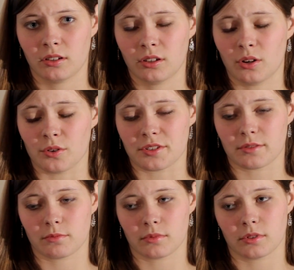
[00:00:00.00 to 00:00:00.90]
Of course,
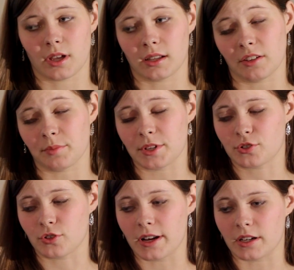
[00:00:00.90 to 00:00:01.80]
that left me
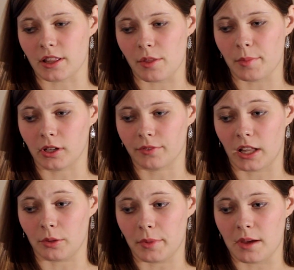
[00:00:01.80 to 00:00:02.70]
stranded in the middle of
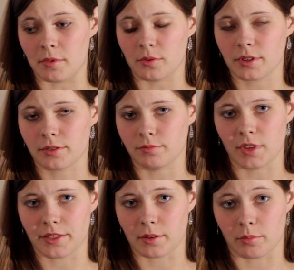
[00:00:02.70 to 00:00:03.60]
Alabama with
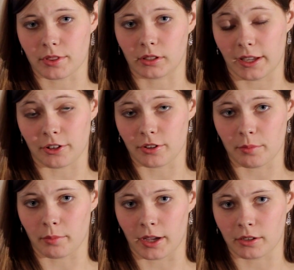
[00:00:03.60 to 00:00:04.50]
nothing but the letter that
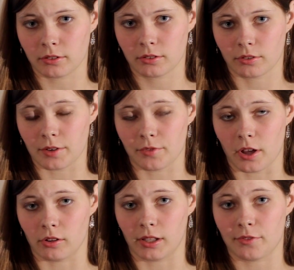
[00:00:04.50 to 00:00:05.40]
my
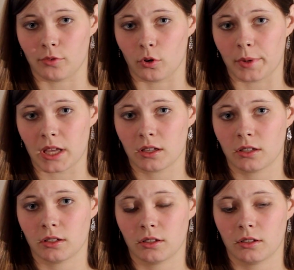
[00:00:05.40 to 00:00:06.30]
grandfather left for me.
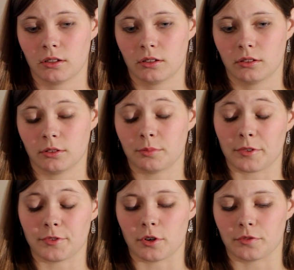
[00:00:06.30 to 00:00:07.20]
And my
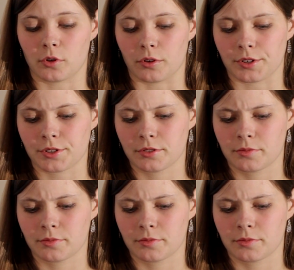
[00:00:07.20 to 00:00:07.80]
phone, of course.